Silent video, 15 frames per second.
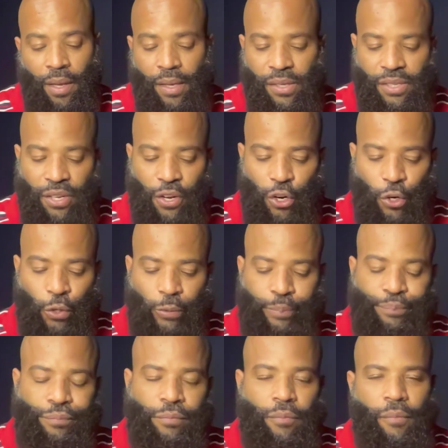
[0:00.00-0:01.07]
So
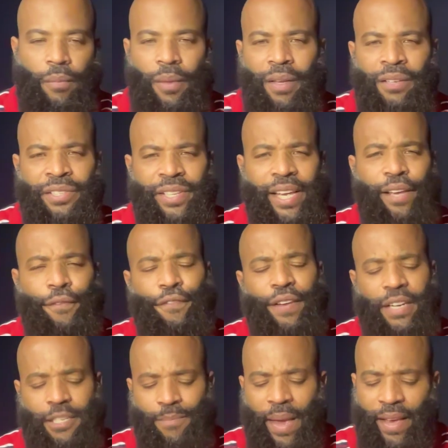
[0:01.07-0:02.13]
Steve
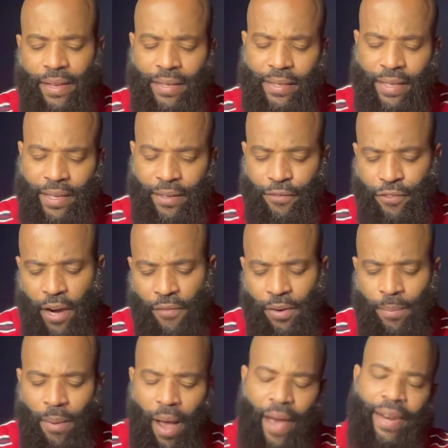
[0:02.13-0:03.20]
finished making the dinner for
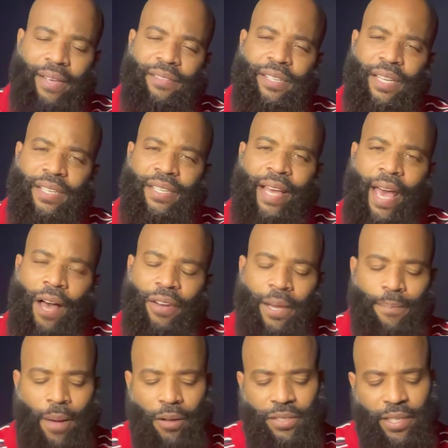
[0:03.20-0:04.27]
everybody. They sitting down. They
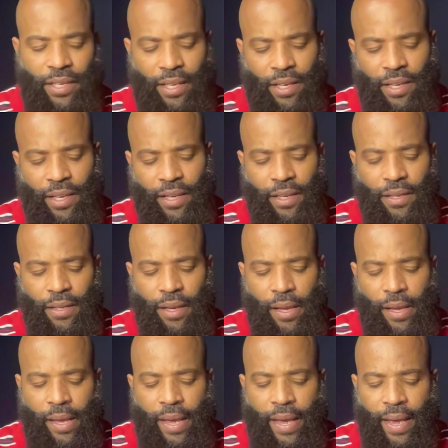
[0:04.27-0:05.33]
about to eat.
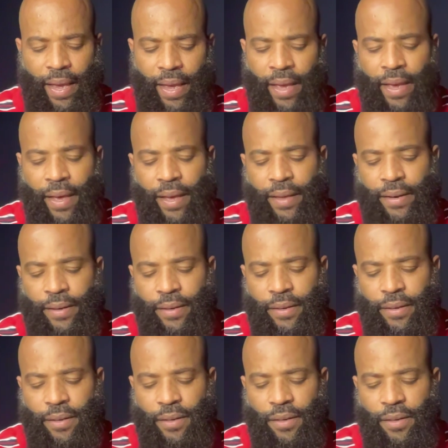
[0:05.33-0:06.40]
And
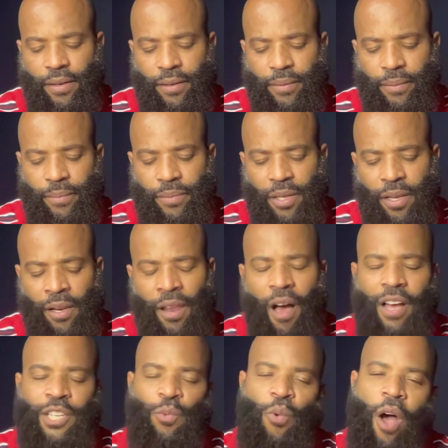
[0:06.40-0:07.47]

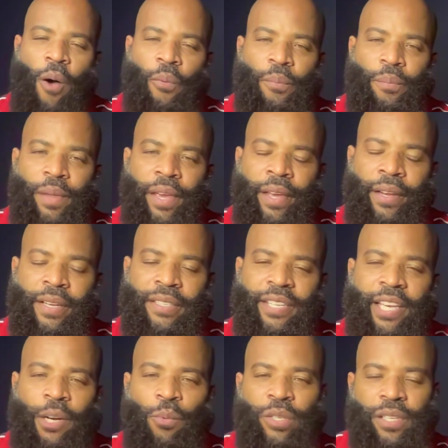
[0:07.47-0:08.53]
Olajuwon and
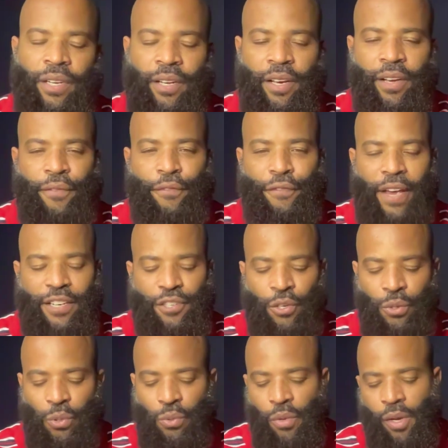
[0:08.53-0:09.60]
Katina was in a
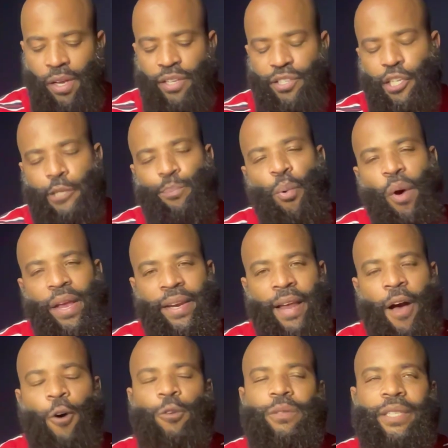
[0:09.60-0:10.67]
confessional just pointing
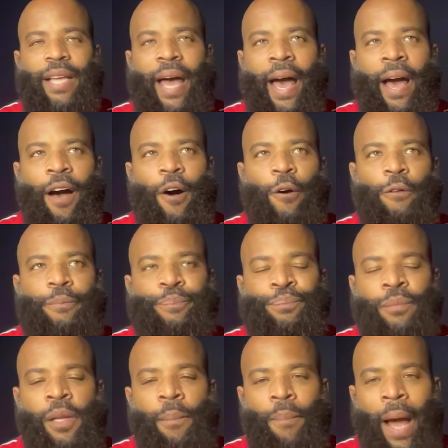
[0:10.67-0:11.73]
out how
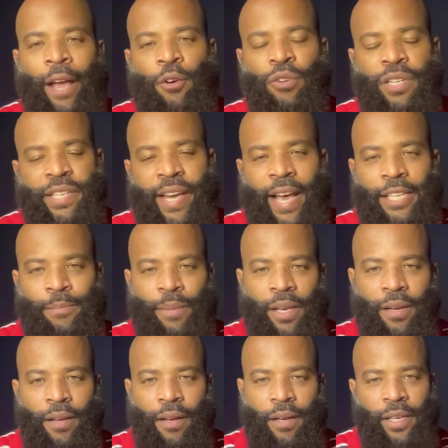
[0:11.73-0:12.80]
Michael and
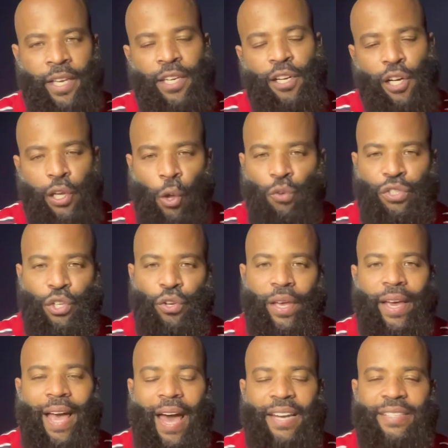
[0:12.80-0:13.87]
Jasmine are getting closer. You
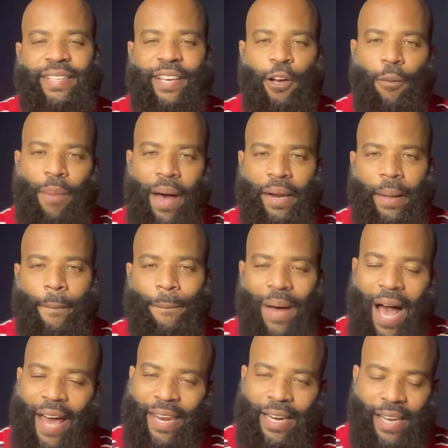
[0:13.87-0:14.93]
can kind of tell by their
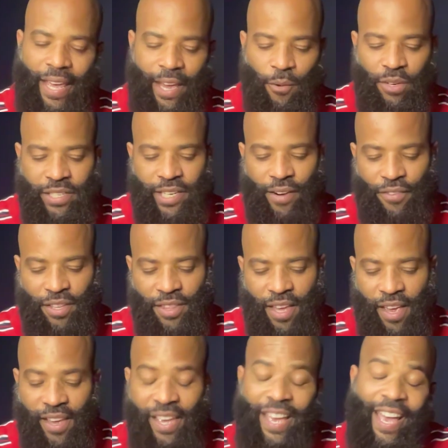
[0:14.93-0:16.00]
body language and
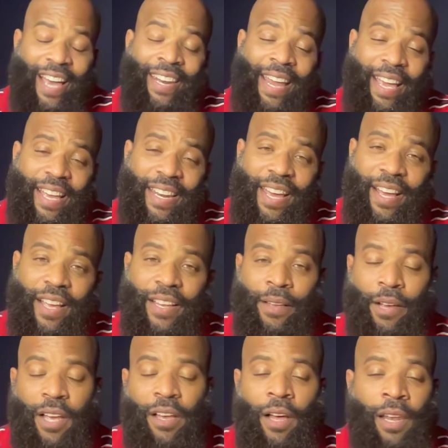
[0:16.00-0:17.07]
everything. And they in their
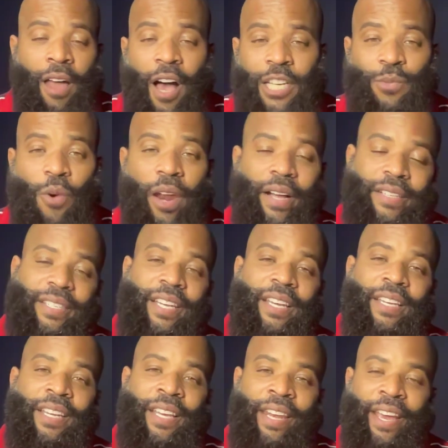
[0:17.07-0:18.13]
Olajuwon and
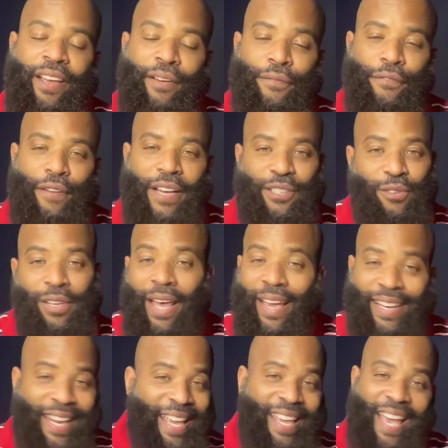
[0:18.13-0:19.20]
Katina in a confessional,
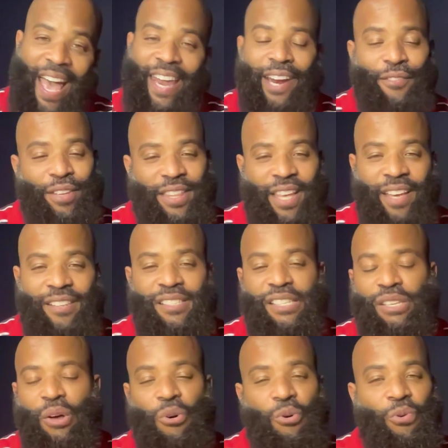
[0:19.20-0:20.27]
like they got everything
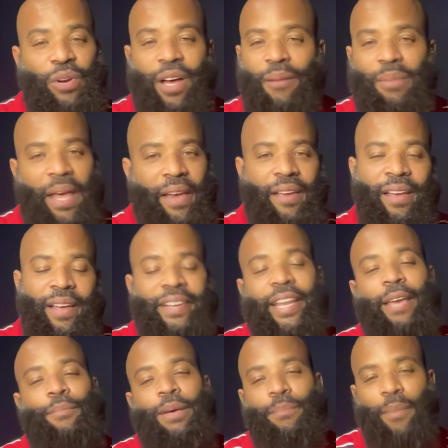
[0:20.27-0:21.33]
sewed up. Like
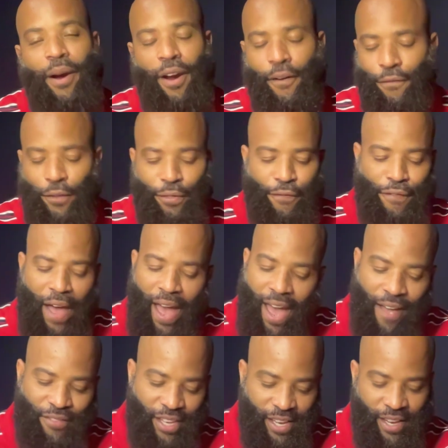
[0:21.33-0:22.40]
they've been married for
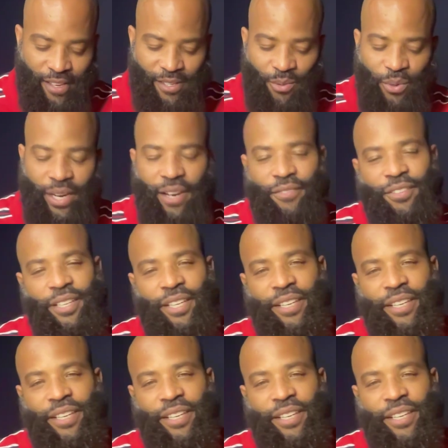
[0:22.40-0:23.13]
5 years or whatever.